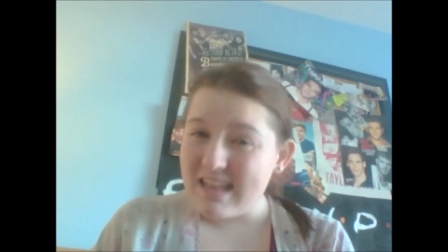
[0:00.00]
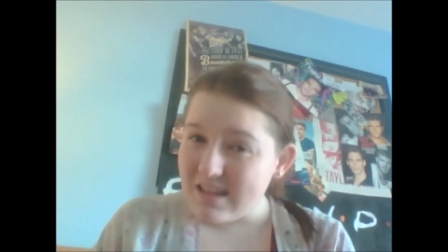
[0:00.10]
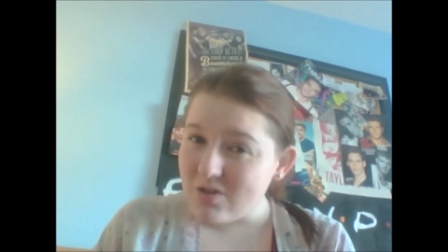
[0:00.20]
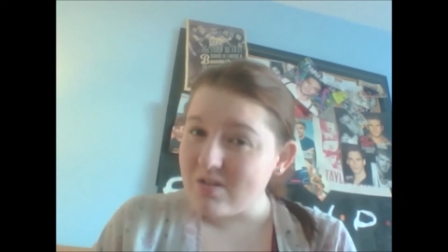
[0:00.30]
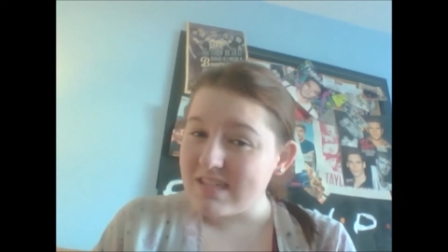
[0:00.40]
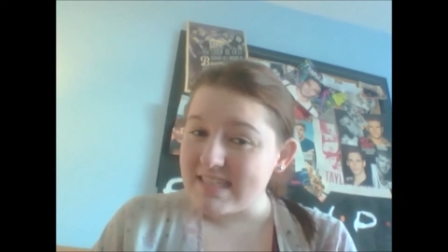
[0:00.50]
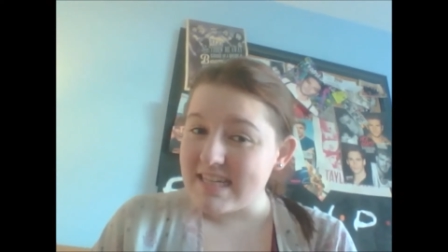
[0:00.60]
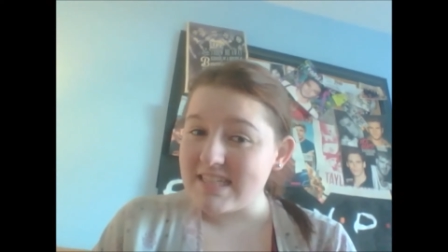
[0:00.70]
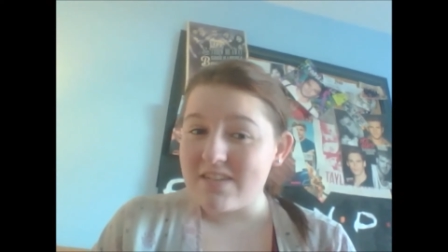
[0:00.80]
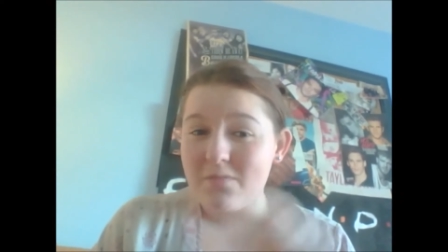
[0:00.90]
A little
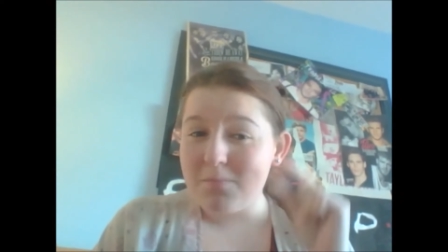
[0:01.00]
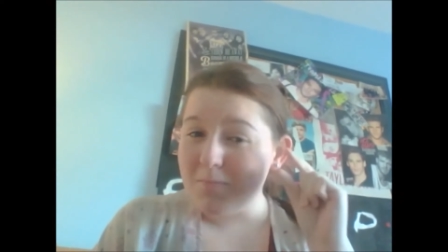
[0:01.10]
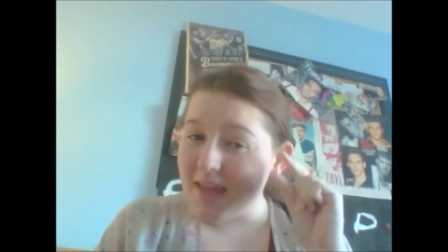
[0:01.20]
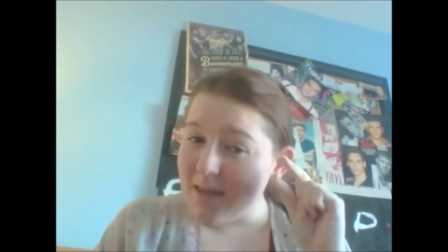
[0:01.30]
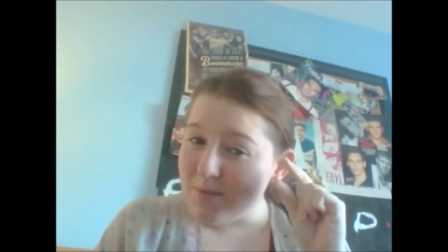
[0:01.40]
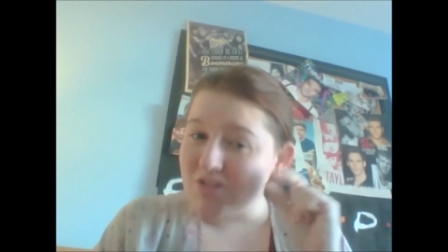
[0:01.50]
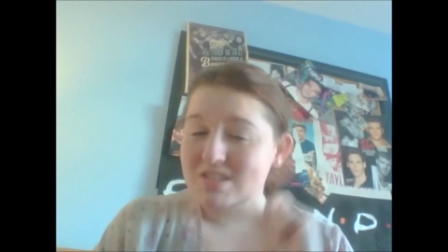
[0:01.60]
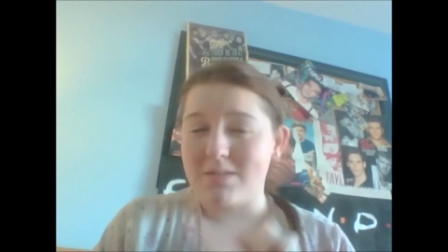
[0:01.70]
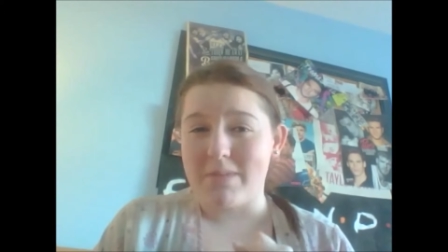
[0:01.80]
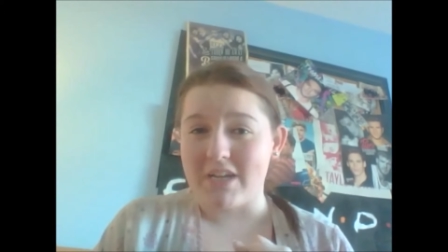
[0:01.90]
excessive, maybe
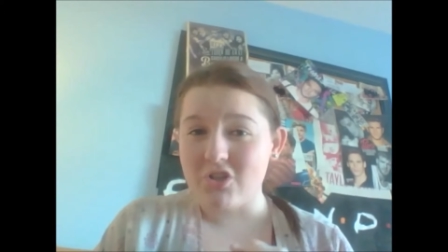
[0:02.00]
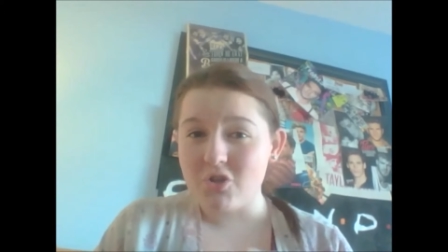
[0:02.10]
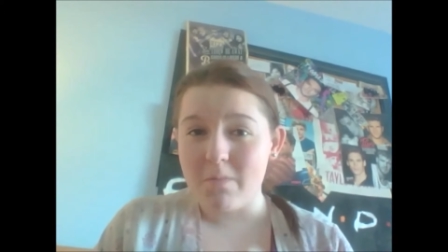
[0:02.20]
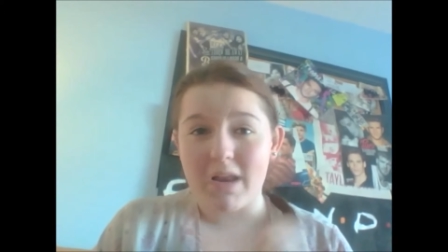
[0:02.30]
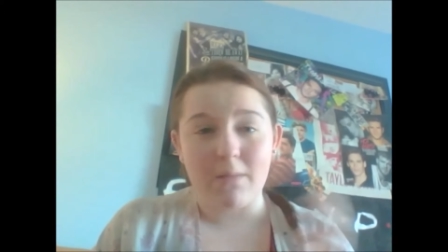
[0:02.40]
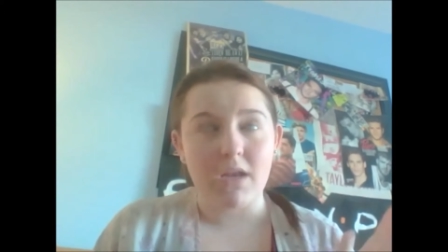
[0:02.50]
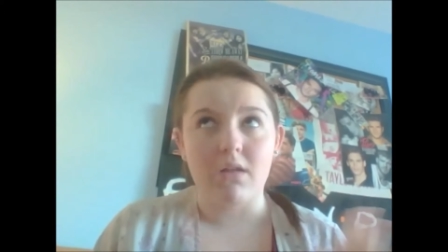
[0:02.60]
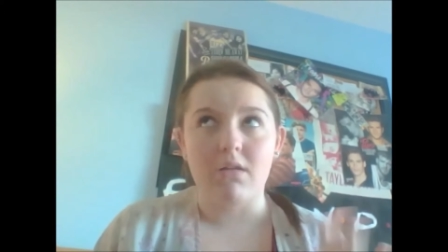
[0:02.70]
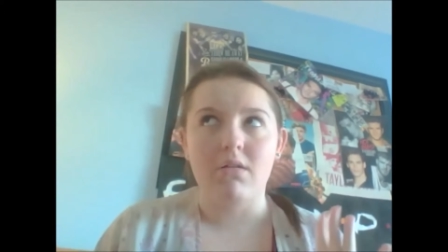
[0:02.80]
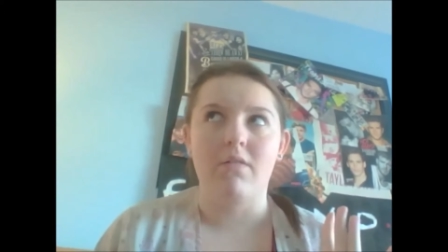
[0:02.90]
just a pinch, but I
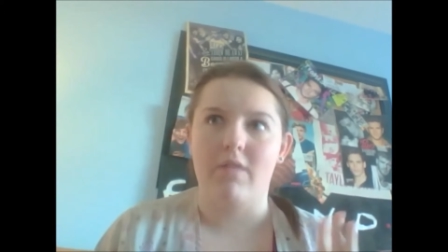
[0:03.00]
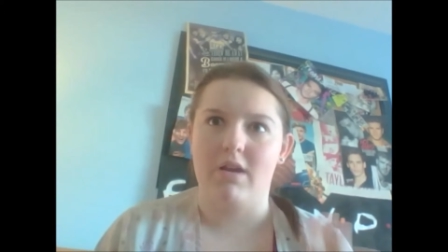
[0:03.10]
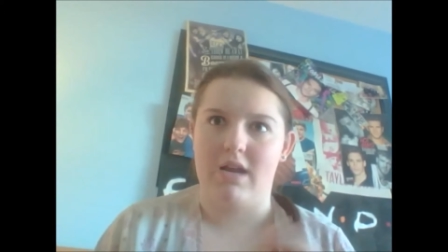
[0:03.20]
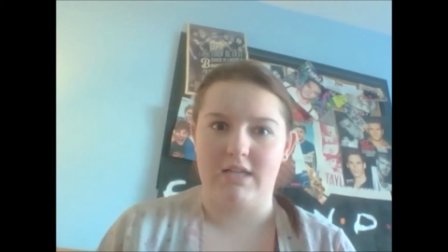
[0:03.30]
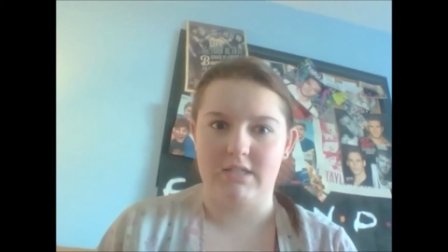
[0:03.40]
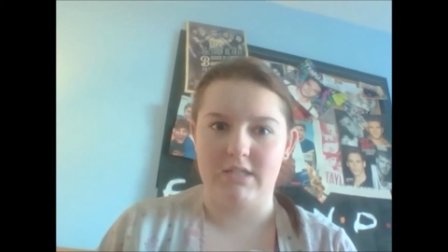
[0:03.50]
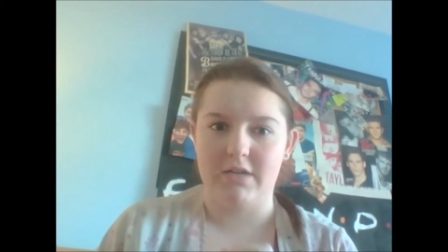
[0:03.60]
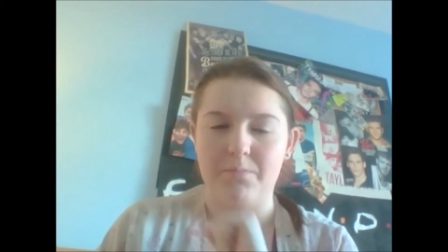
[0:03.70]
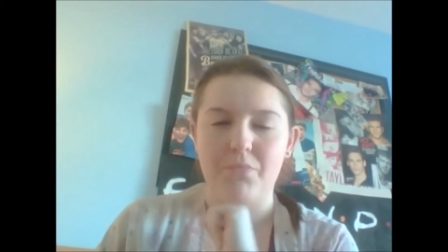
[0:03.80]
mean, fantastic.